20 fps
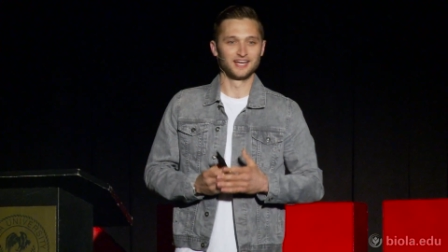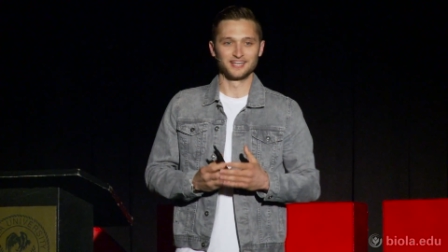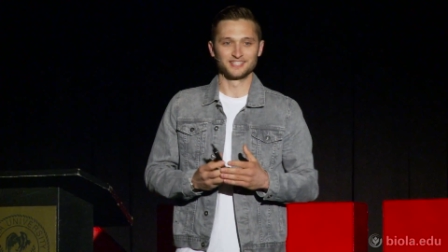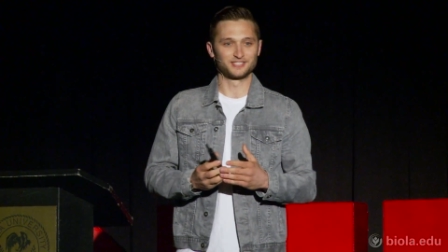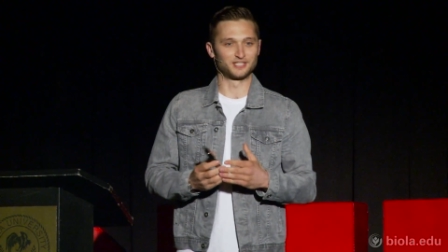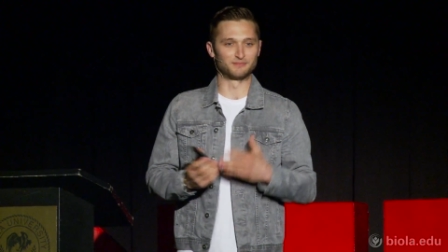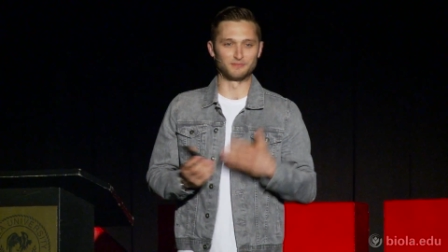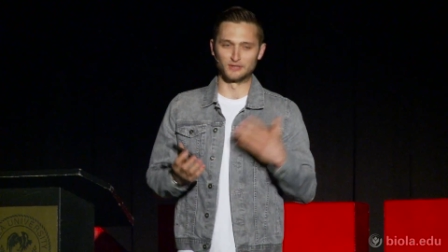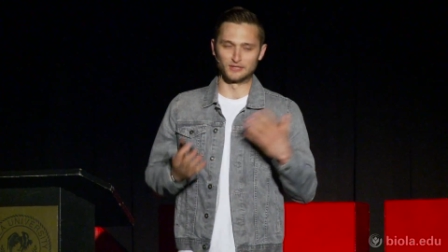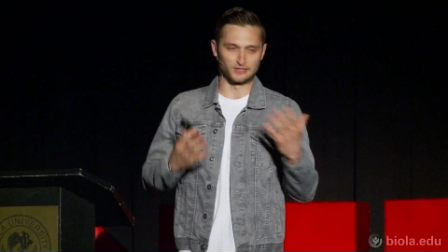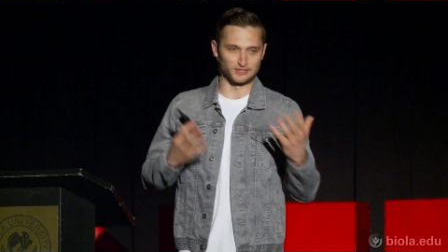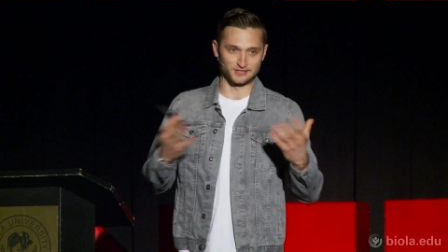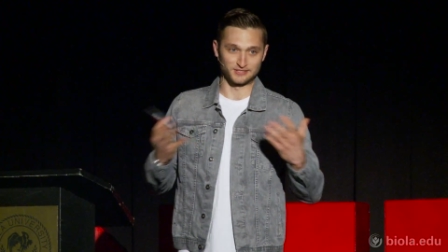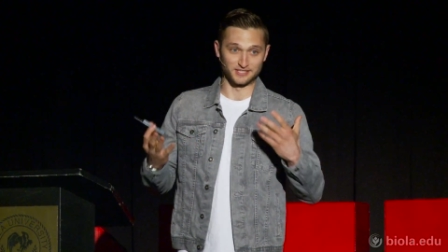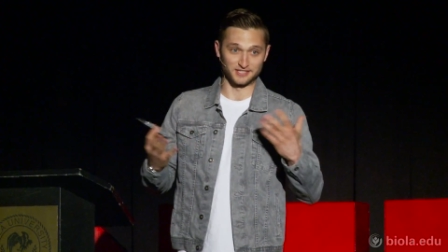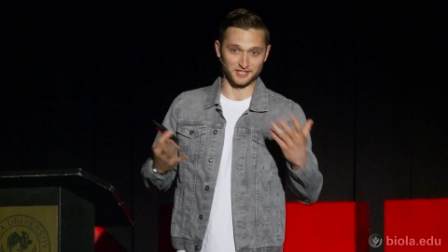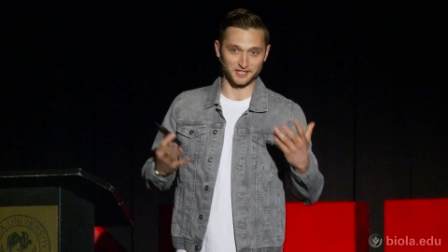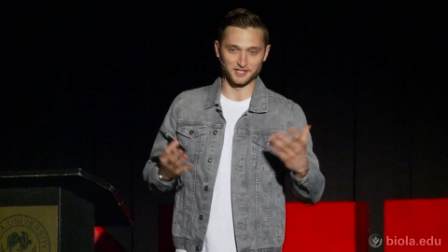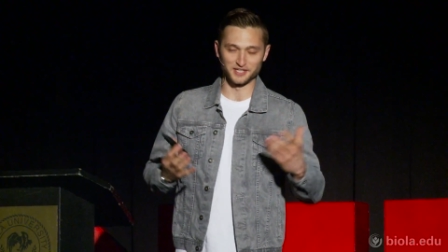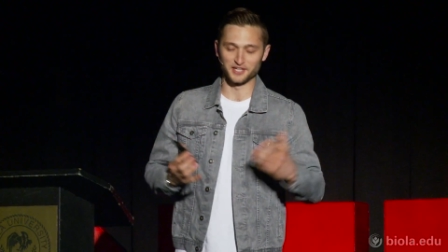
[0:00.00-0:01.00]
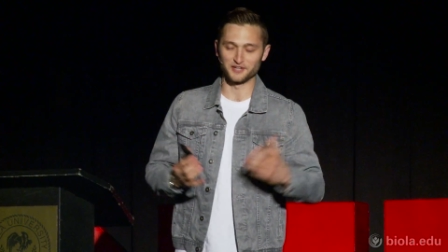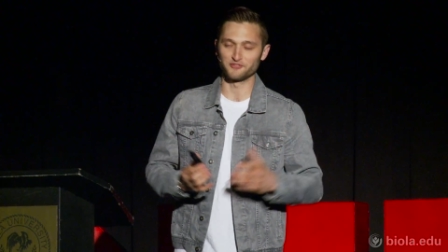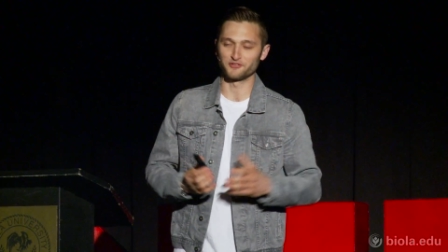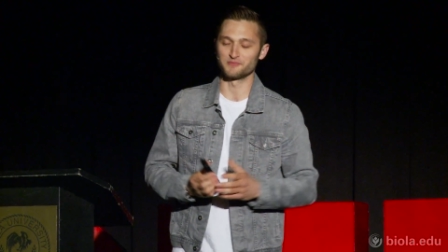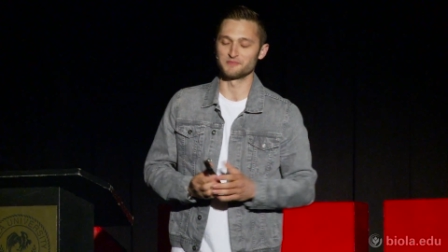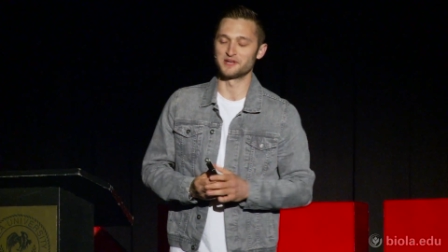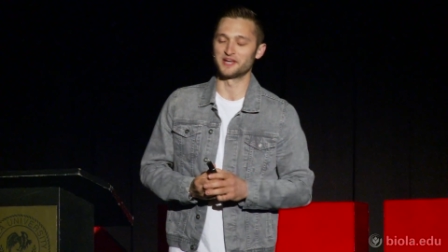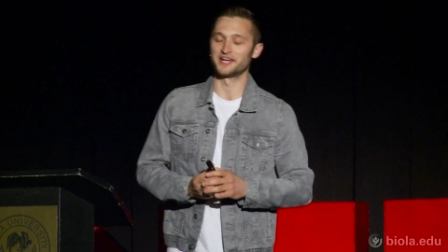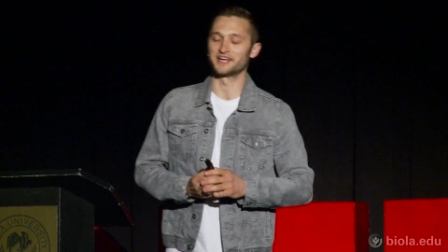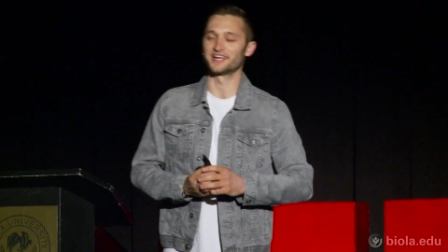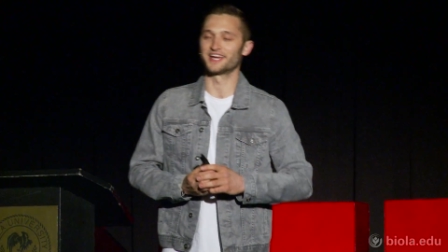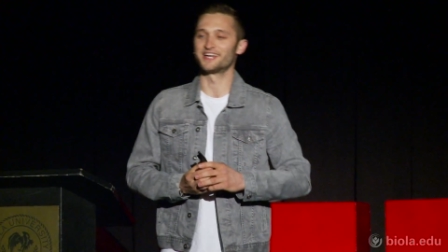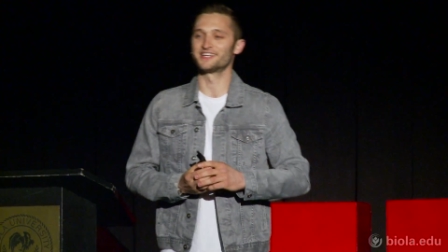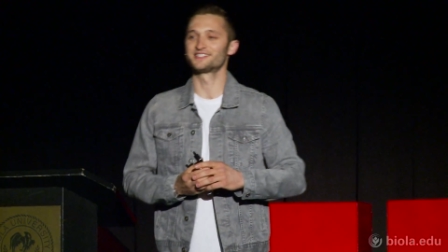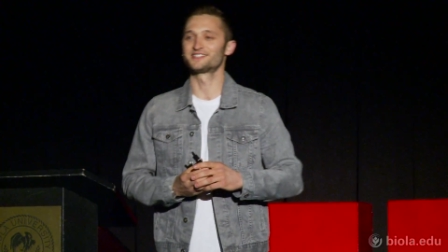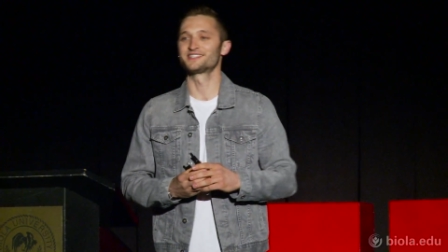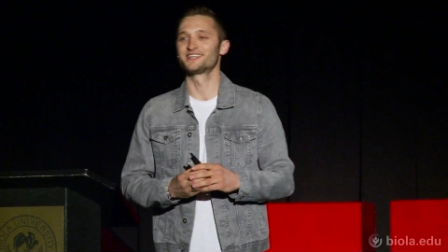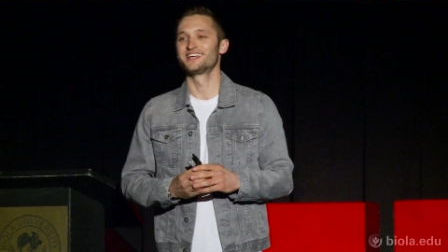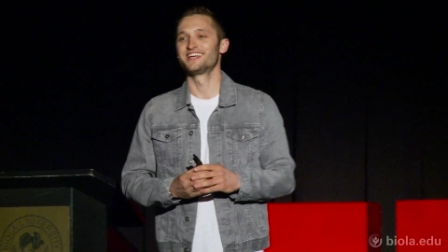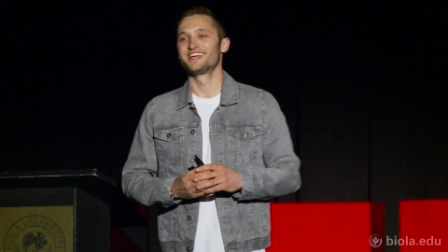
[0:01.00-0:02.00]
Somehow it just didn't click for me, I
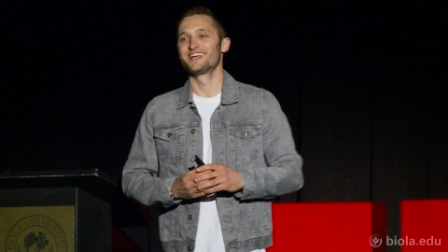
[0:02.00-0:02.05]
guess.